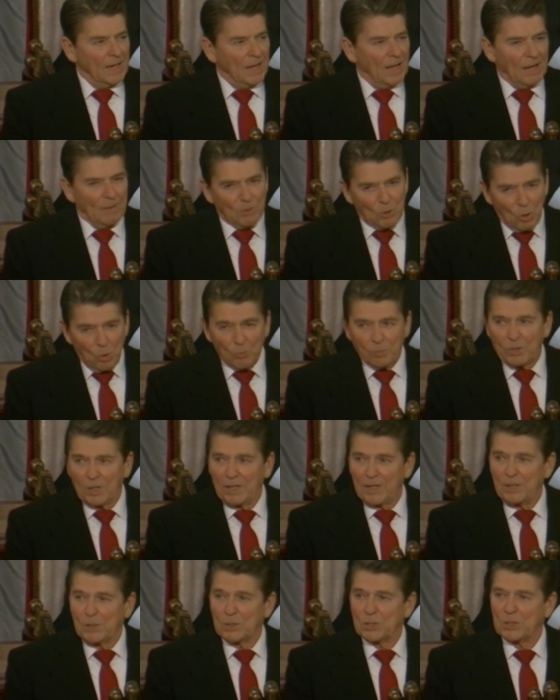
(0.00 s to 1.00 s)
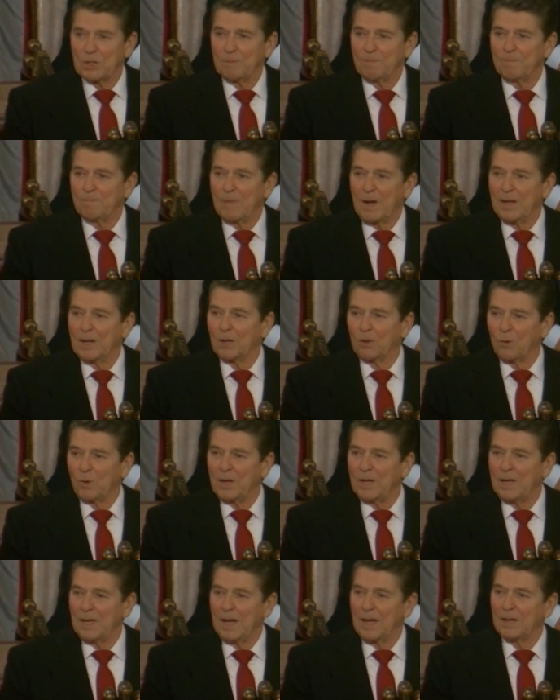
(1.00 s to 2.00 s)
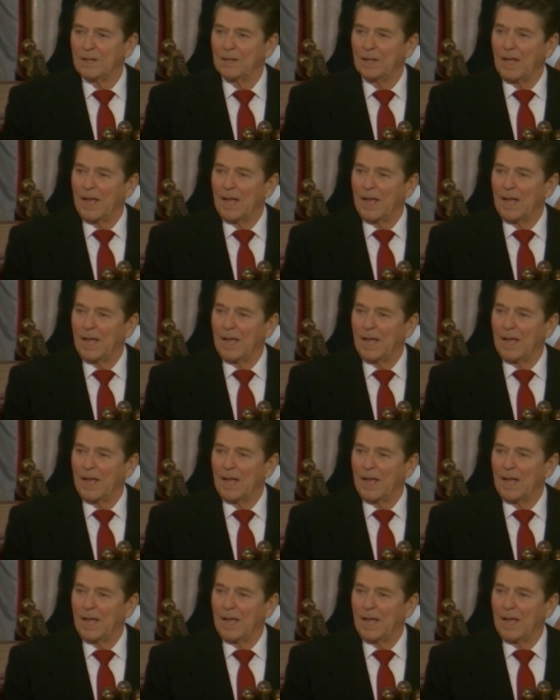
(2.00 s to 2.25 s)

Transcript: I would hope the leadership might agree on an